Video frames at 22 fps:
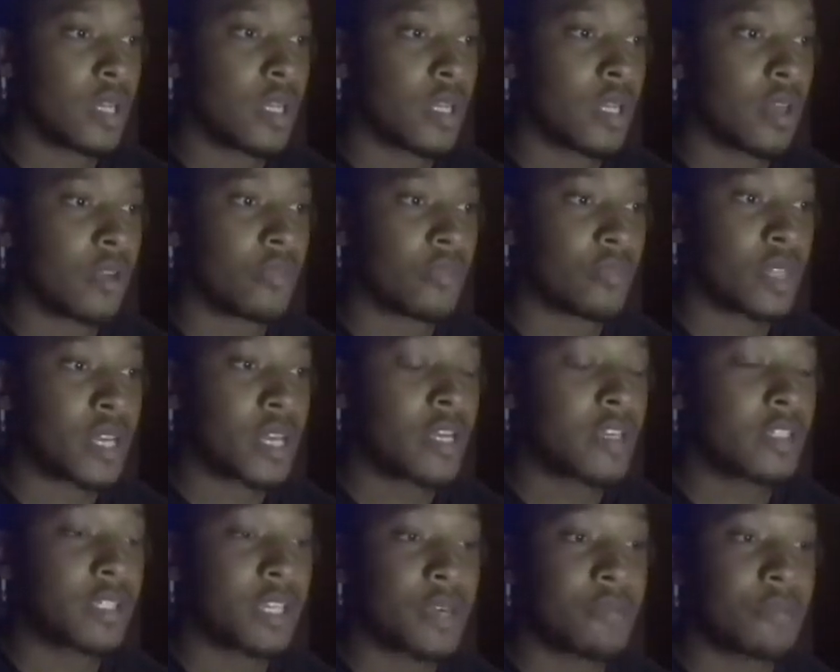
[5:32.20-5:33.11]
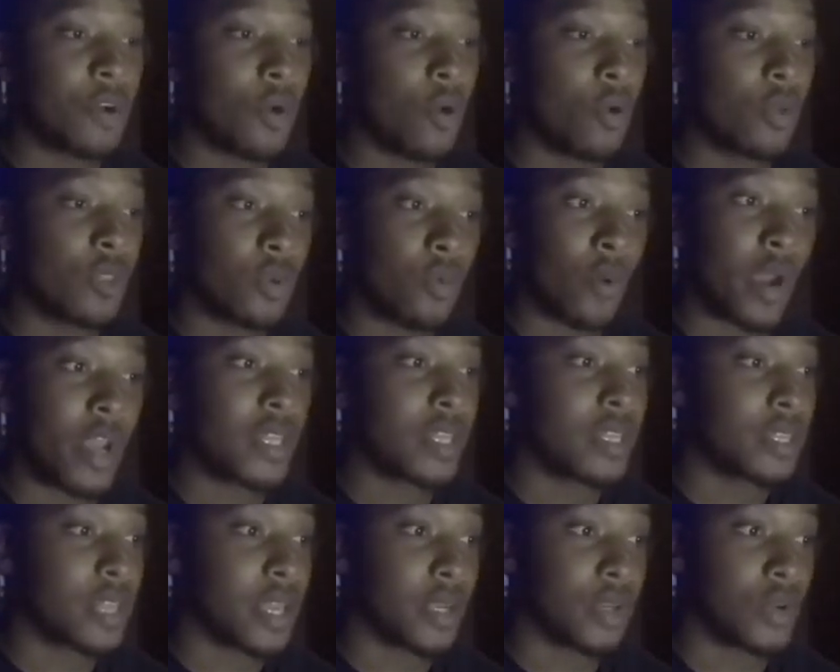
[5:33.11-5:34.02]
If things keep going the way
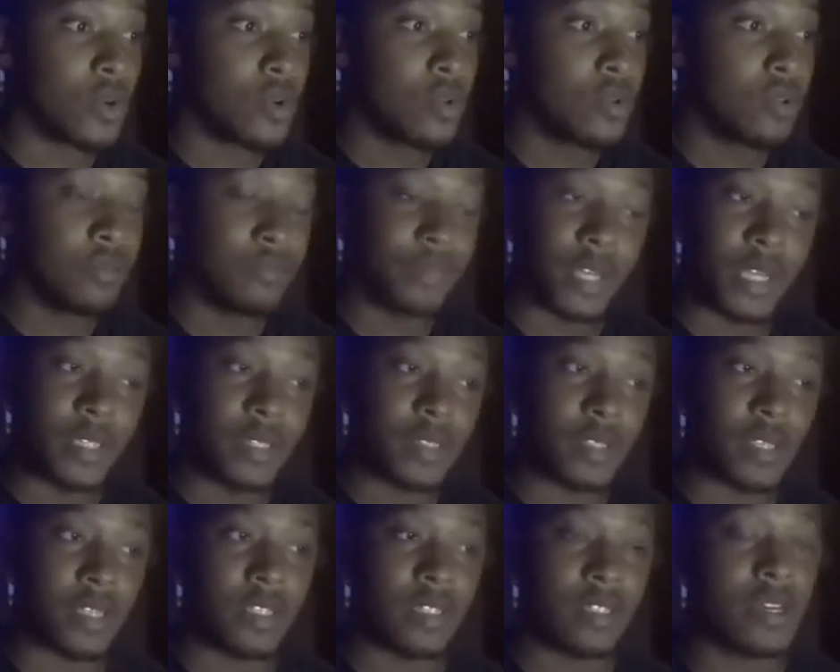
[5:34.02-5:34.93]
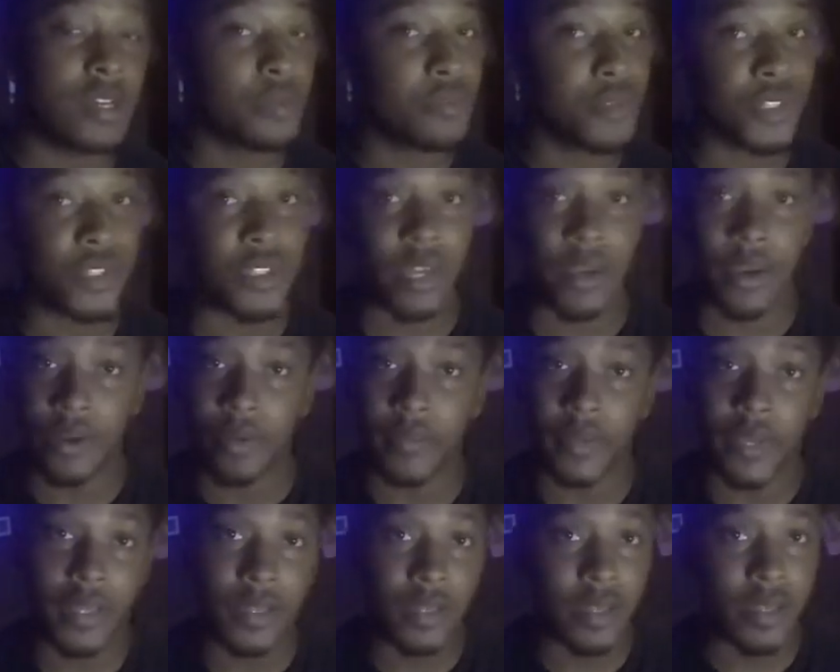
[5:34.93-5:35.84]
that they do, it's going to be scary, man.